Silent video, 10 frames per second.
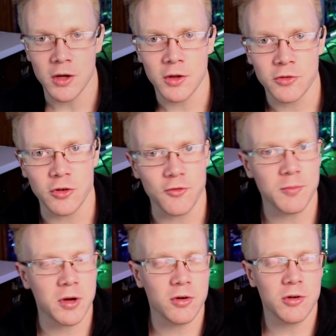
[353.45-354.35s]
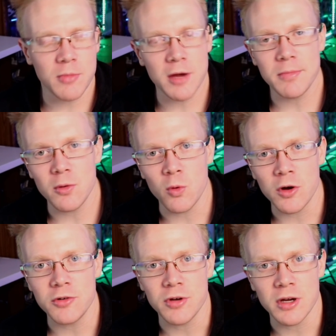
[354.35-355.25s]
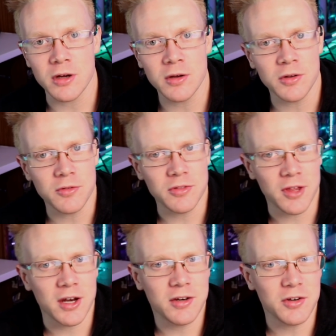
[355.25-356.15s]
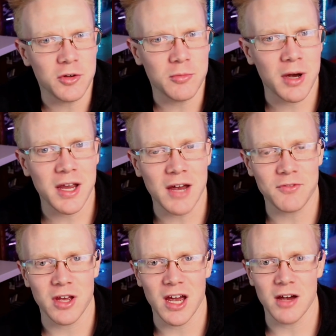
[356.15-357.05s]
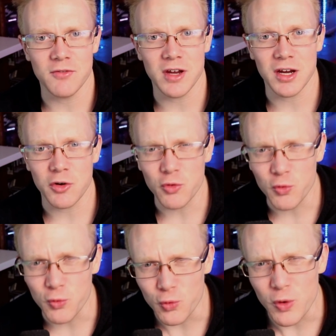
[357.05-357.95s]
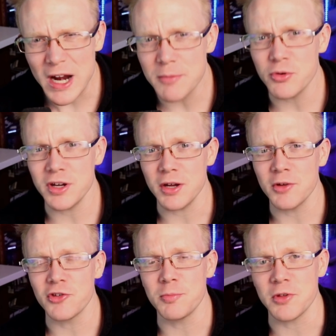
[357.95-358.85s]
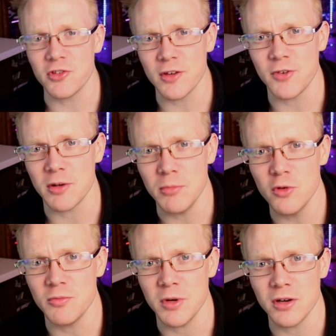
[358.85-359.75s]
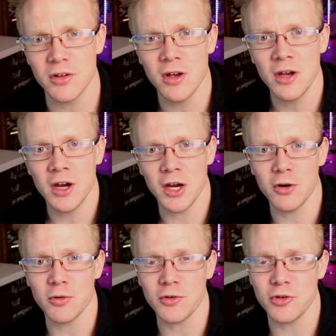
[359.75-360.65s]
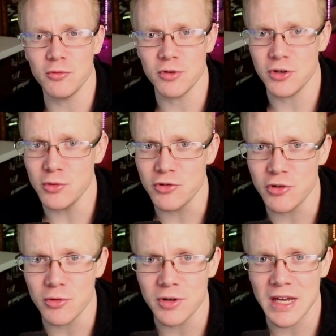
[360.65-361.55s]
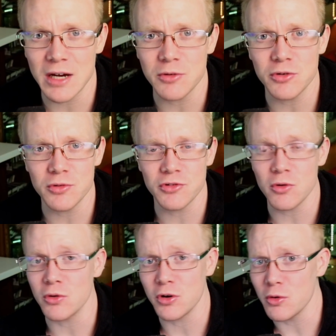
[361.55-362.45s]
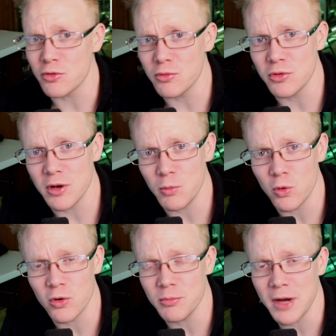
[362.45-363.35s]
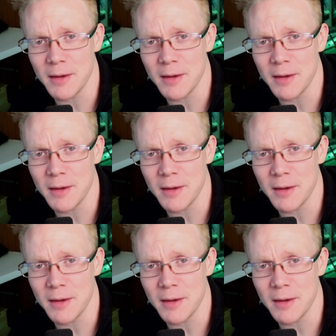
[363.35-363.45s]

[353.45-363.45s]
So from here, you might be wondering that you might have to have incredibly specific movement in order to reduce your encounters or go through the world map